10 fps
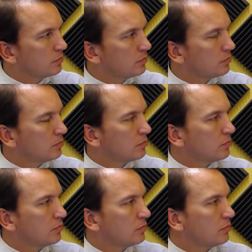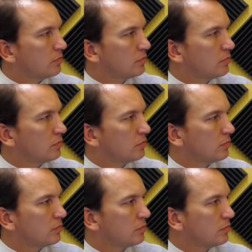
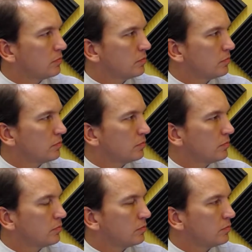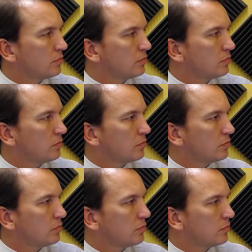
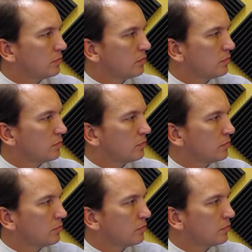No words are spoken by the person on screen.